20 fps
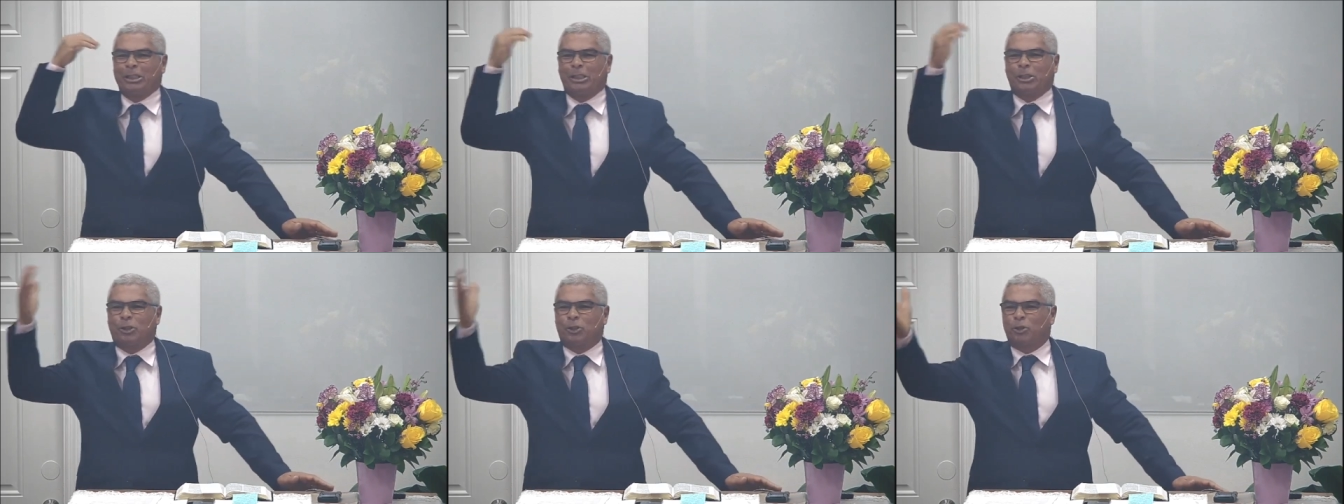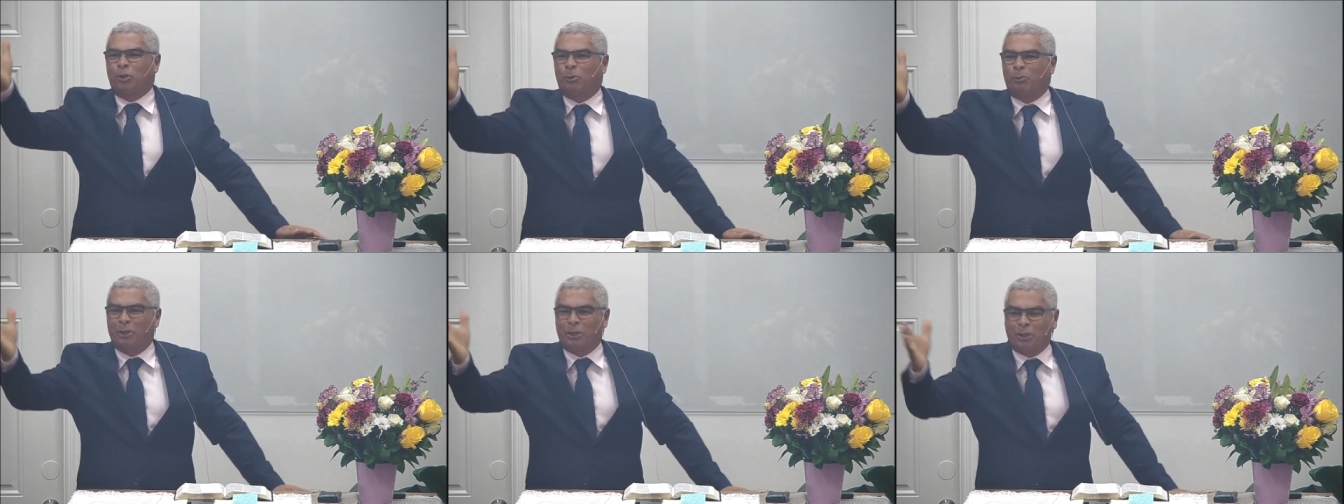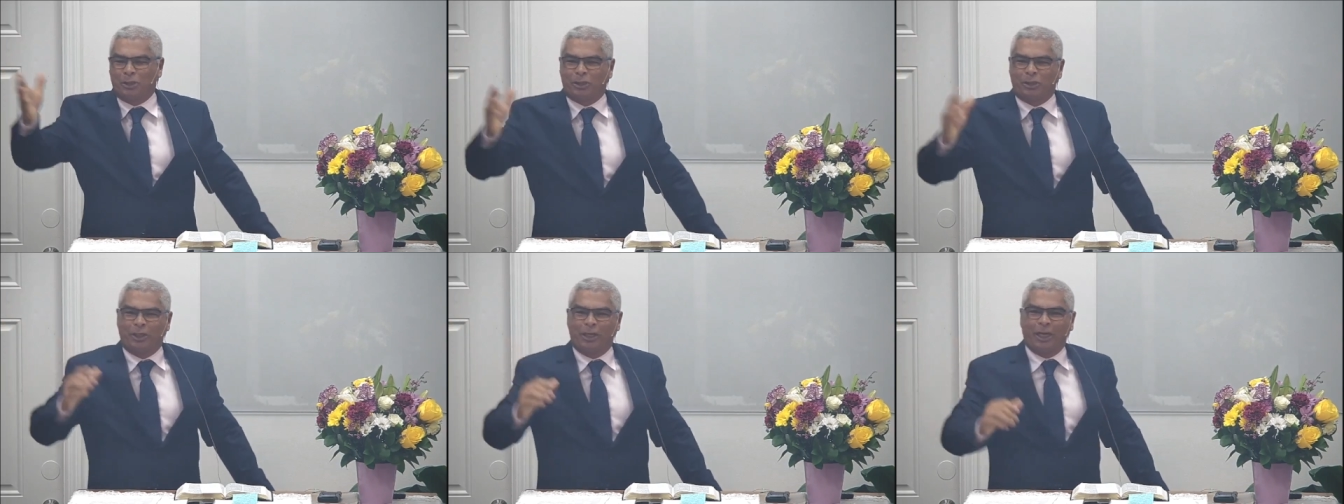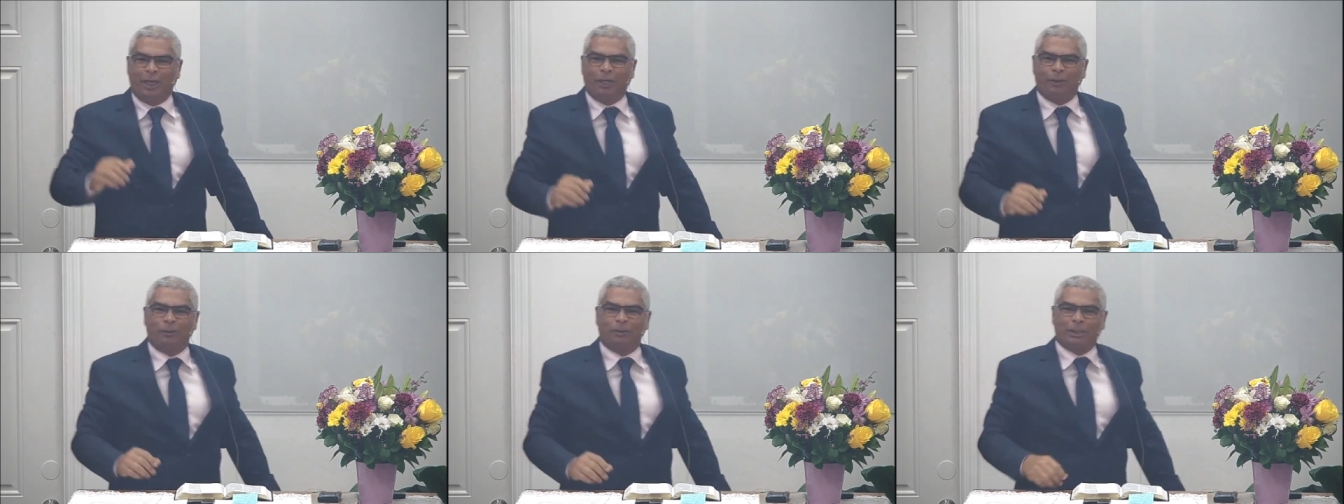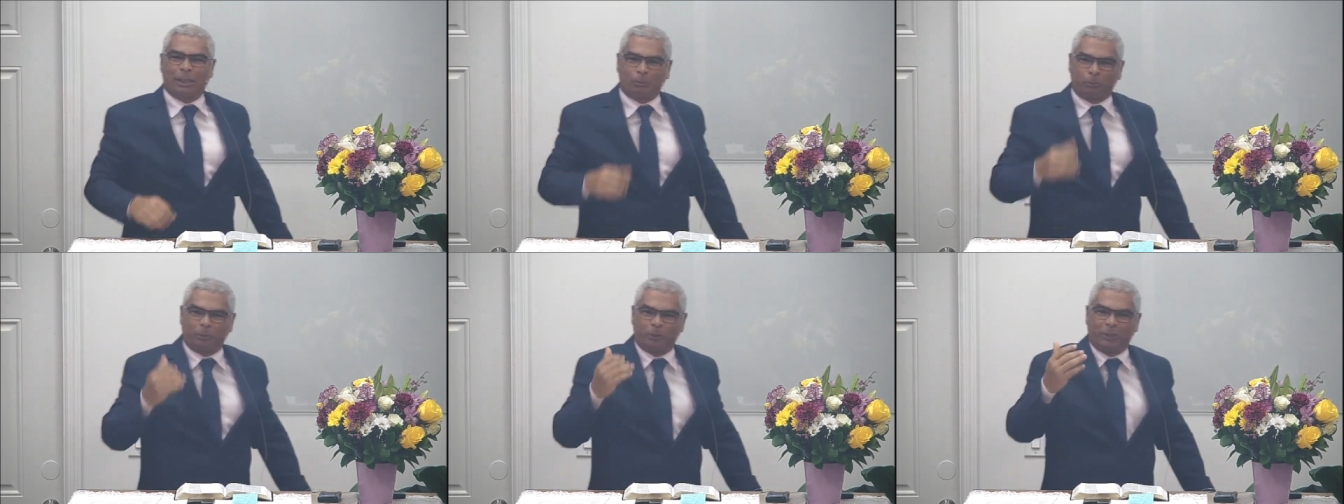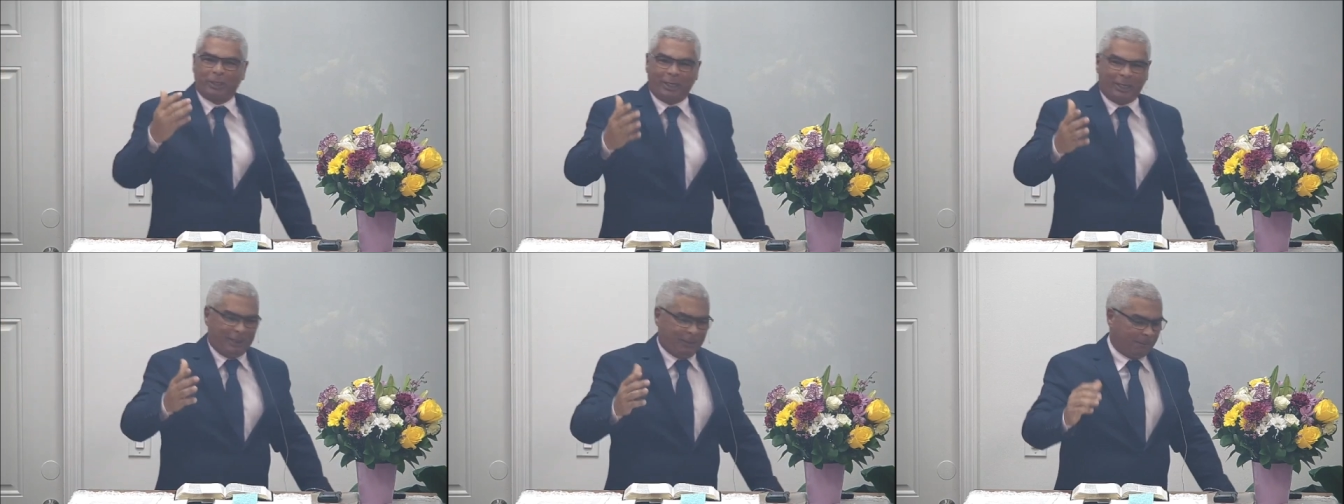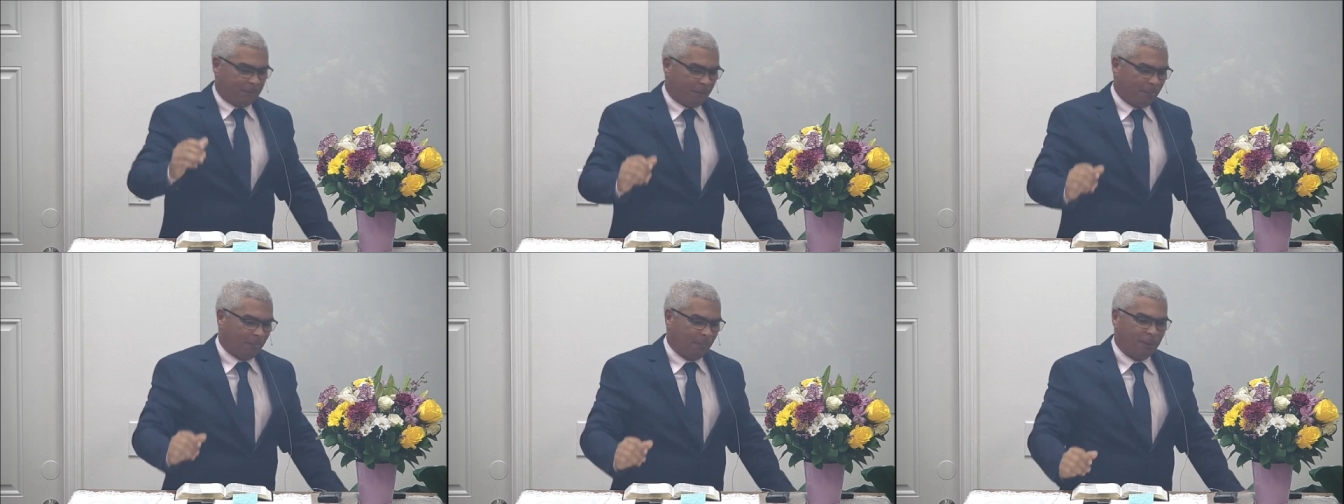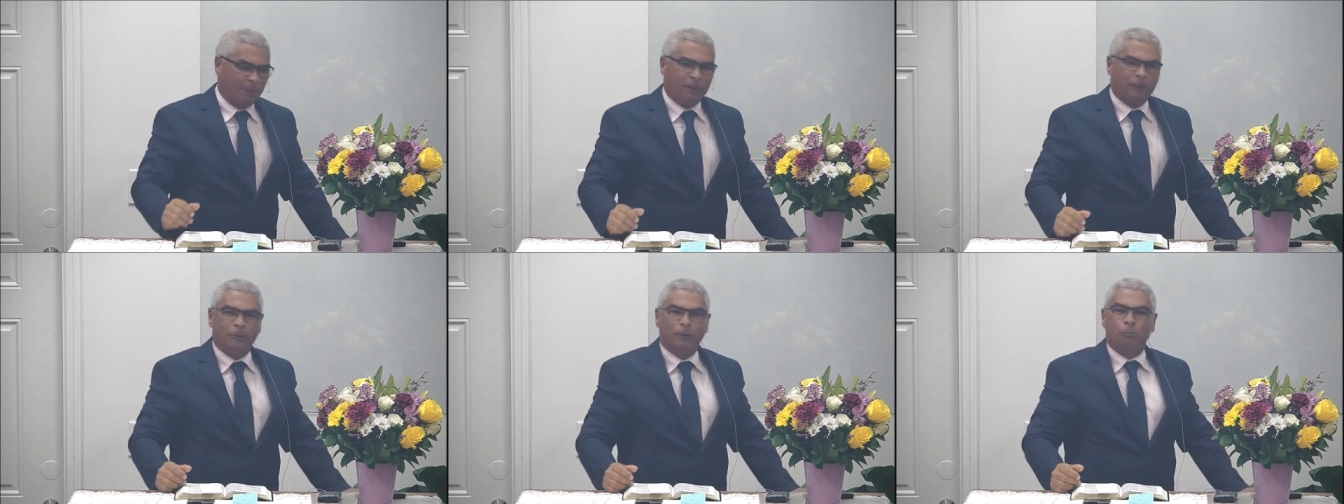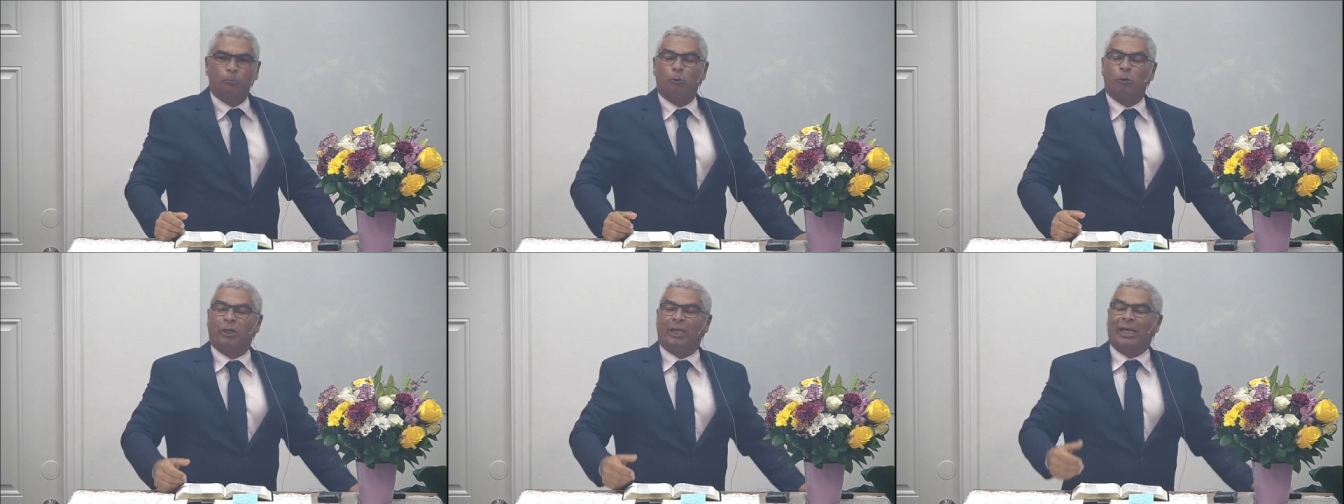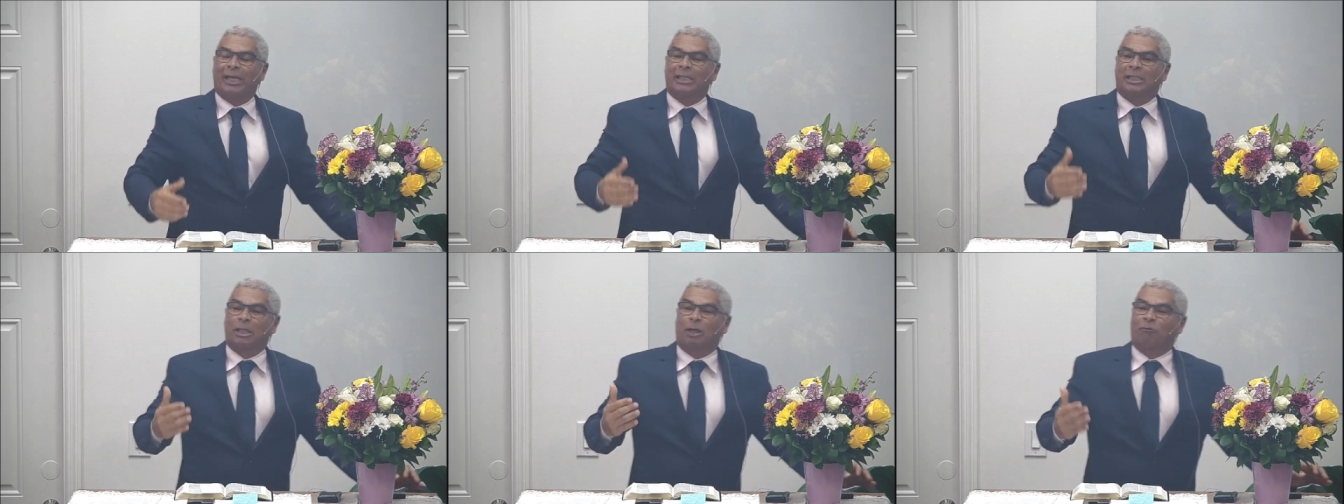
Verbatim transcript: it doesn't need a great amount of money you know why